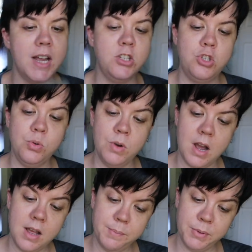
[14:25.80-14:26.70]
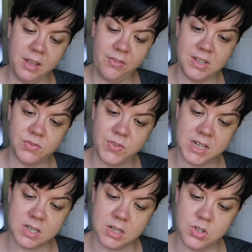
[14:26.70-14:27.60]
I do not believe he's
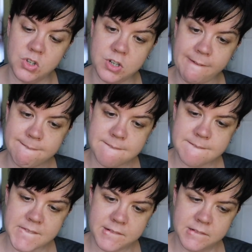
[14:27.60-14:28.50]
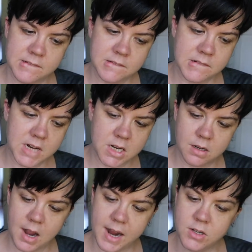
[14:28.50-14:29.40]
vintage.
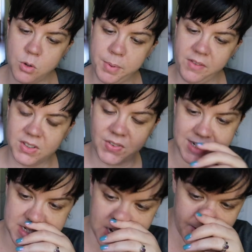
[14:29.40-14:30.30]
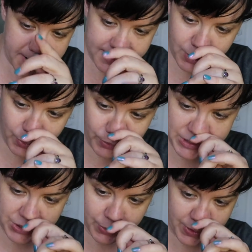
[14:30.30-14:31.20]
I don't believe he's vintage. I'm not totally
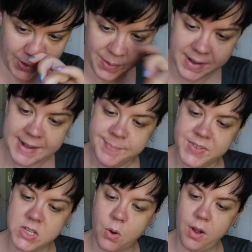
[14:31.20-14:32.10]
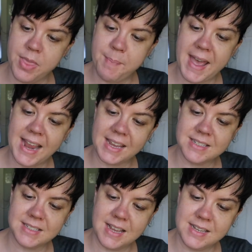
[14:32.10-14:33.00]
sure though. So on the back
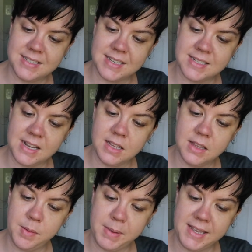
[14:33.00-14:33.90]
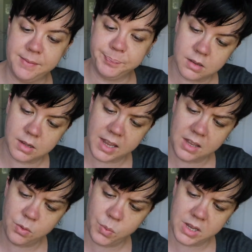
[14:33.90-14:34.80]
it says Dick Livy
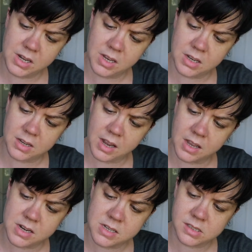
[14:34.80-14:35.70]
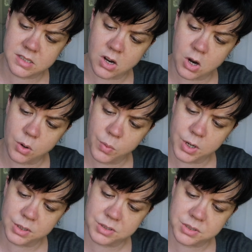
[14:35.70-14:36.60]
Languid Decadence
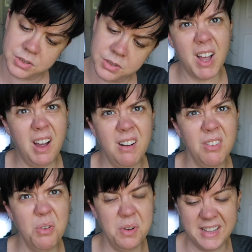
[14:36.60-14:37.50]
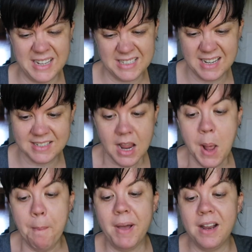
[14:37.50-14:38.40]
Artworks. I don't know what that says,
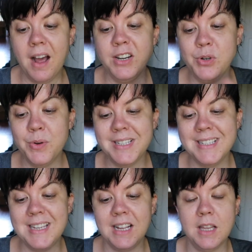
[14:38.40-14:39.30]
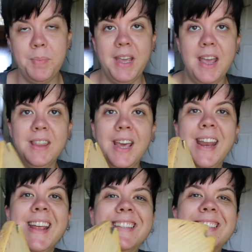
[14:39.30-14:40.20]
but I do know it says Dick Livy, and it is